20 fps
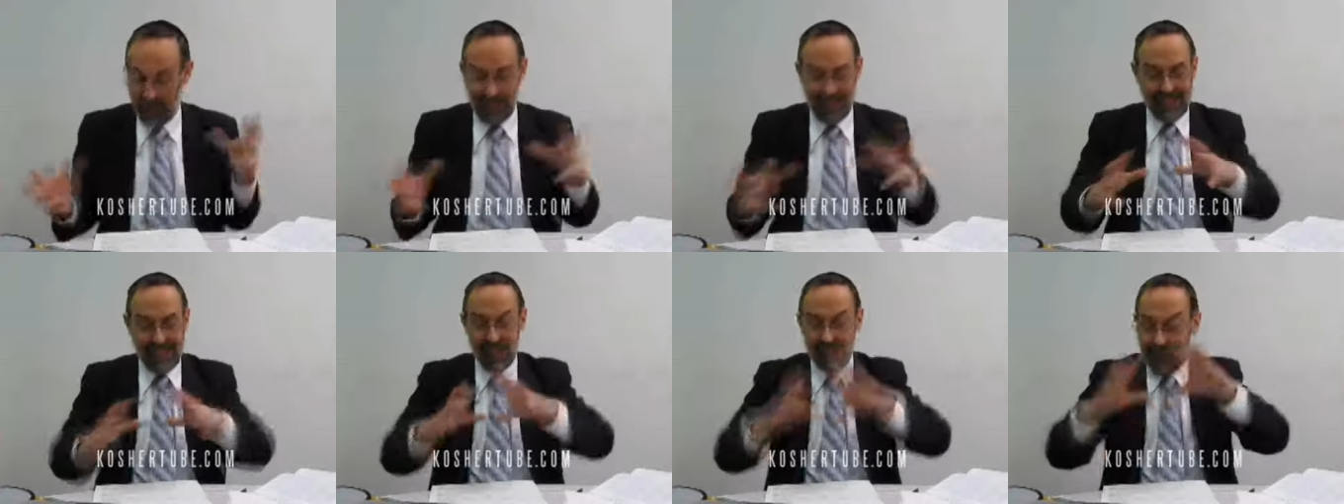
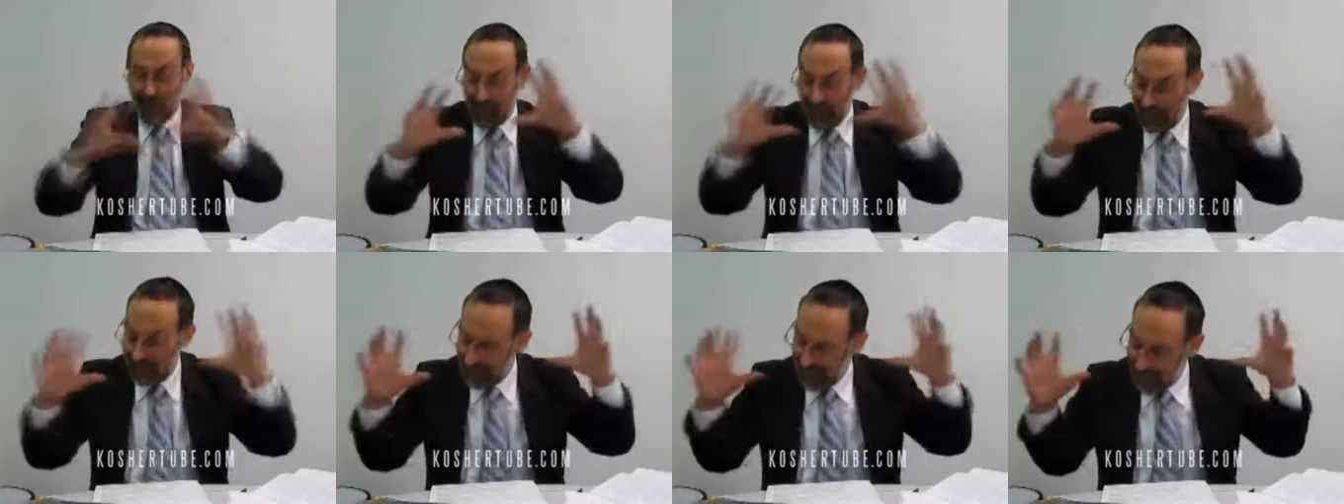and it's a
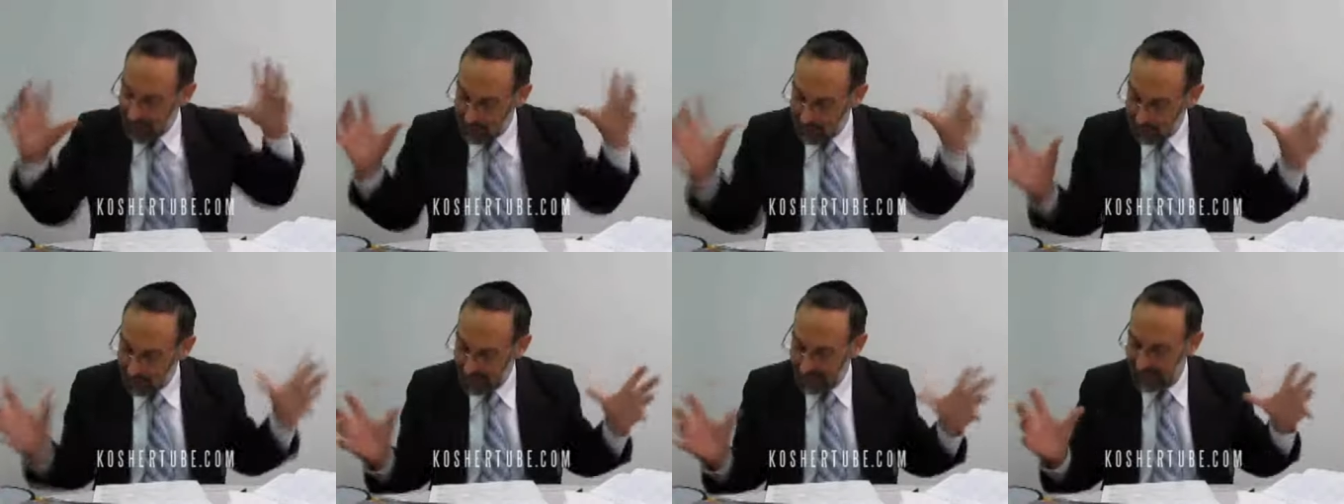very
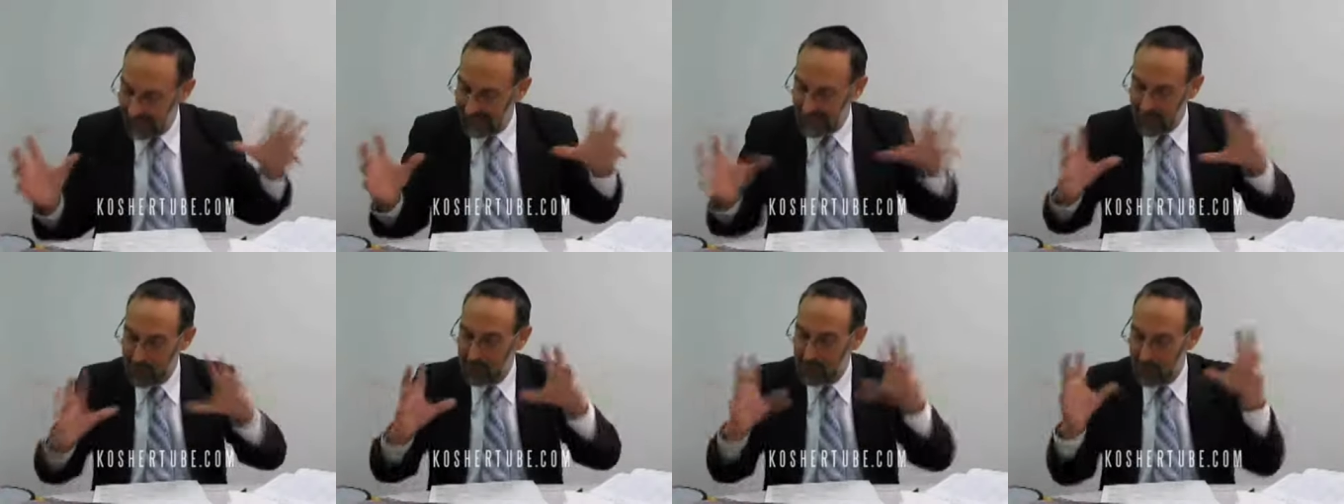complicated
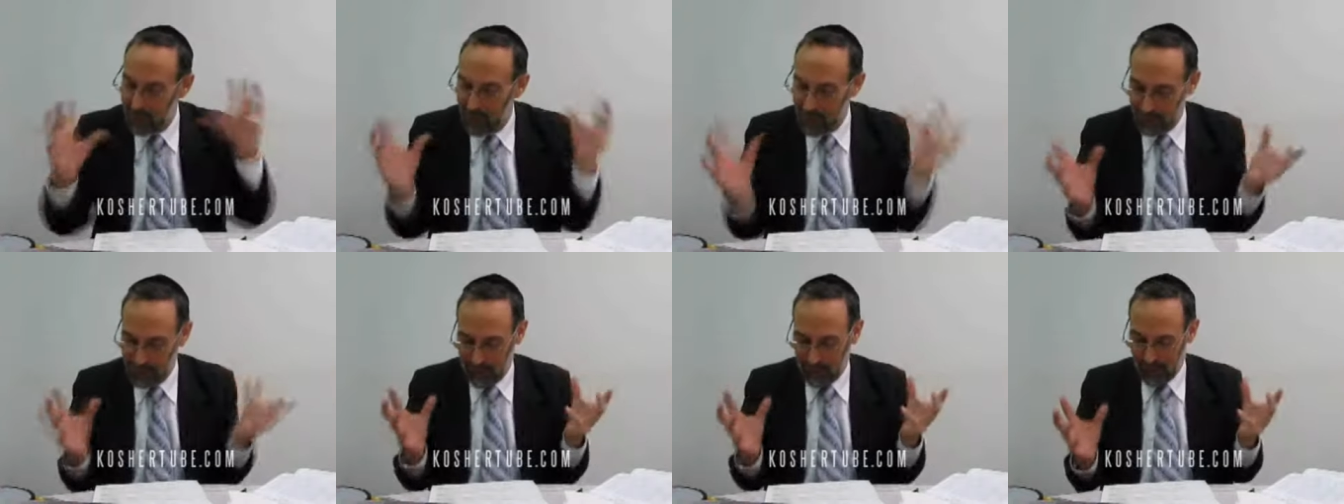and
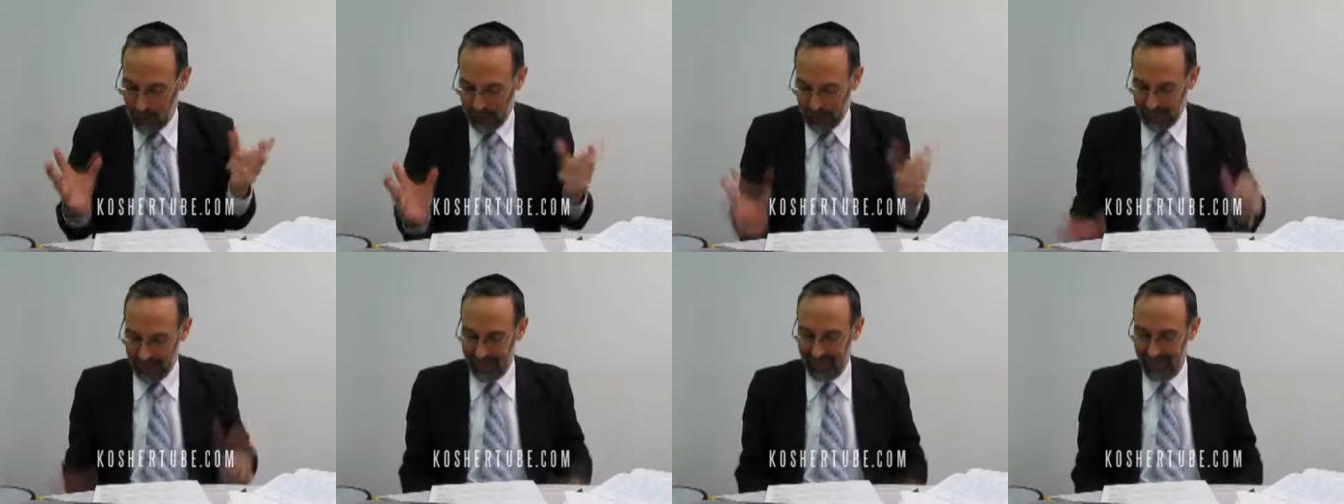broad puzzle.